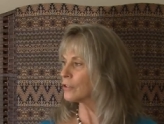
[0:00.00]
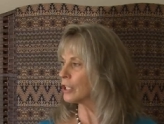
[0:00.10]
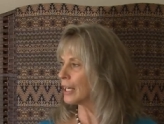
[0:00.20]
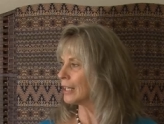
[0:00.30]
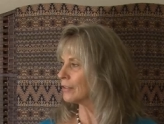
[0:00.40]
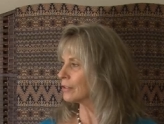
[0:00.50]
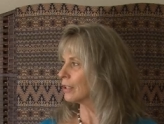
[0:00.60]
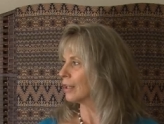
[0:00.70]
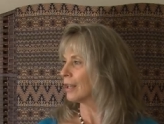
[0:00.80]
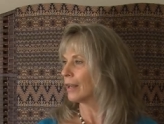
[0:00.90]
changed
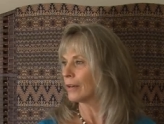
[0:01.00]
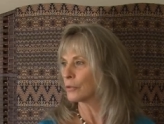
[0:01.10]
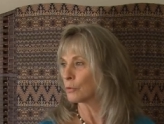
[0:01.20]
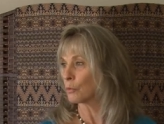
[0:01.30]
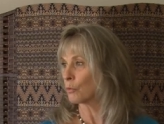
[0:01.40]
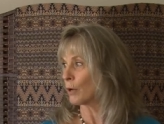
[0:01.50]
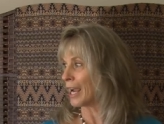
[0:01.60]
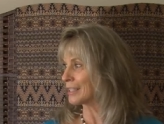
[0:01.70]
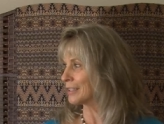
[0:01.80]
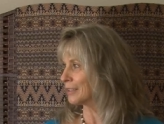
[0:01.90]

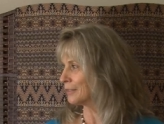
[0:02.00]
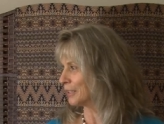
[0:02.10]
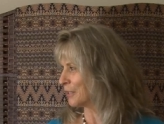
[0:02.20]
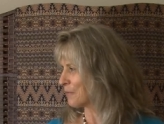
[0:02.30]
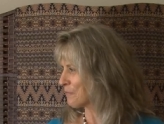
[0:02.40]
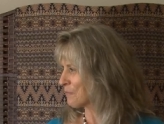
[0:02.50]
drastically,